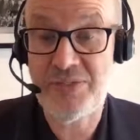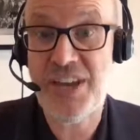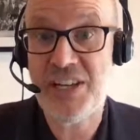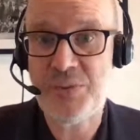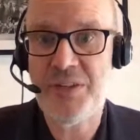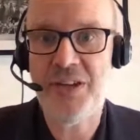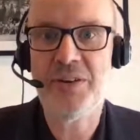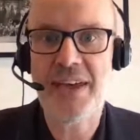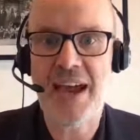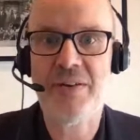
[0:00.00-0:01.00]
genus we know
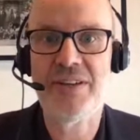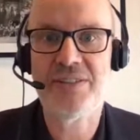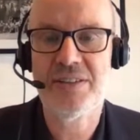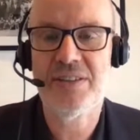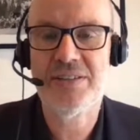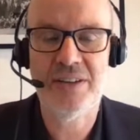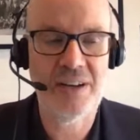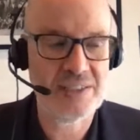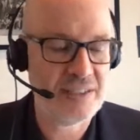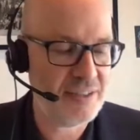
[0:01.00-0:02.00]
carries
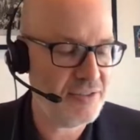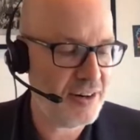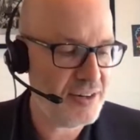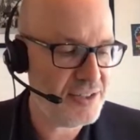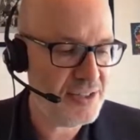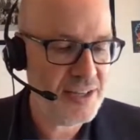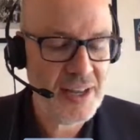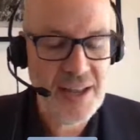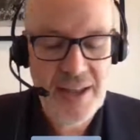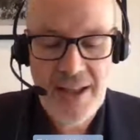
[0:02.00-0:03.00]
SARS-like viruses.
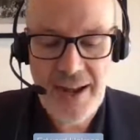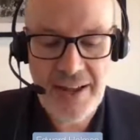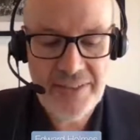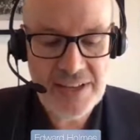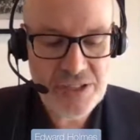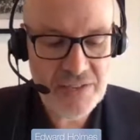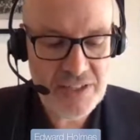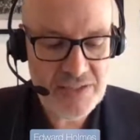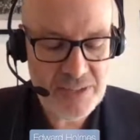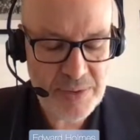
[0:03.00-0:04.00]
And they
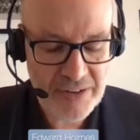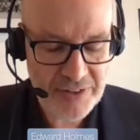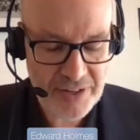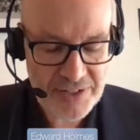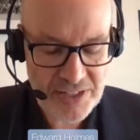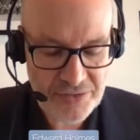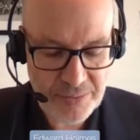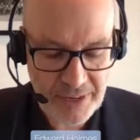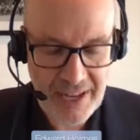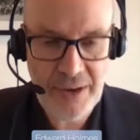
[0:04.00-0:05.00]
surveyed these bat viruses
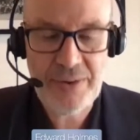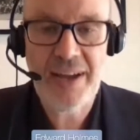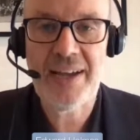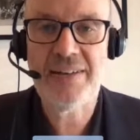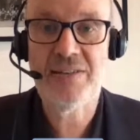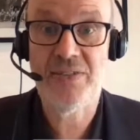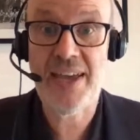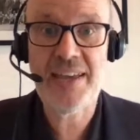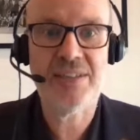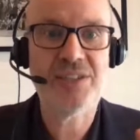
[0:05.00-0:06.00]
from Laos, and
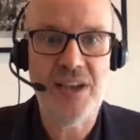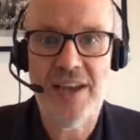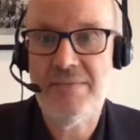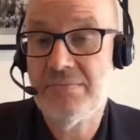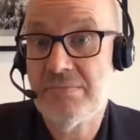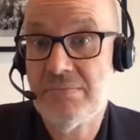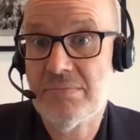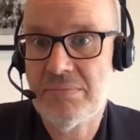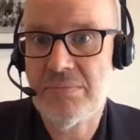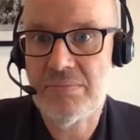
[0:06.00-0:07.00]
they contain
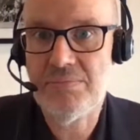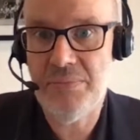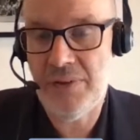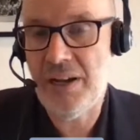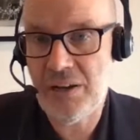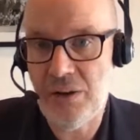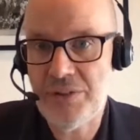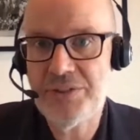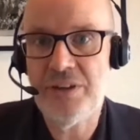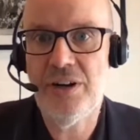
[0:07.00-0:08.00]
a
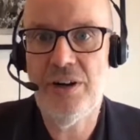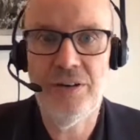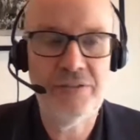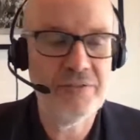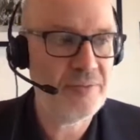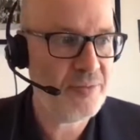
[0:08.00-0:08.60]
lot of